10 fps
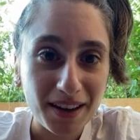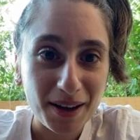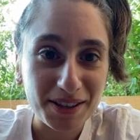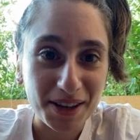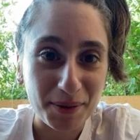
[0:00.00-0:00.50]

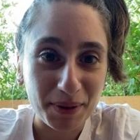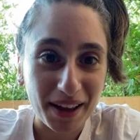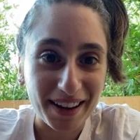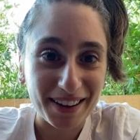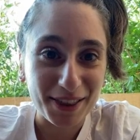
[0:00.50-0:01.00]
it's gonna be
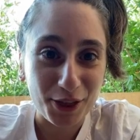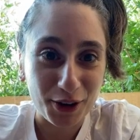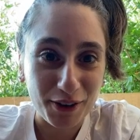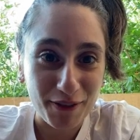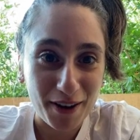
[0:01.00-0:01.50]
like
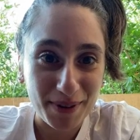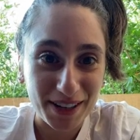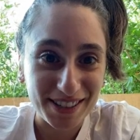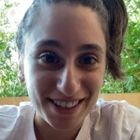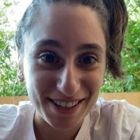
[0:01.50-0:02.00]
35
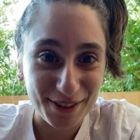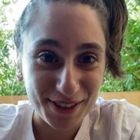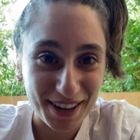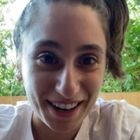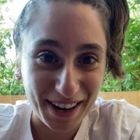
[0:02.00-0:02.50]
minutes. Let's see if it's
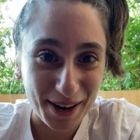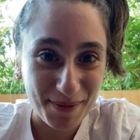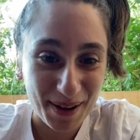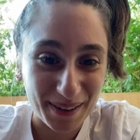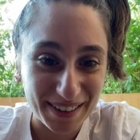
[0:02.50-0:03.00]
gonna kick
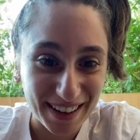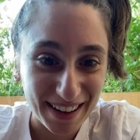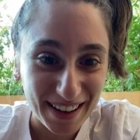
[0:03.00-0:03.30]
me out.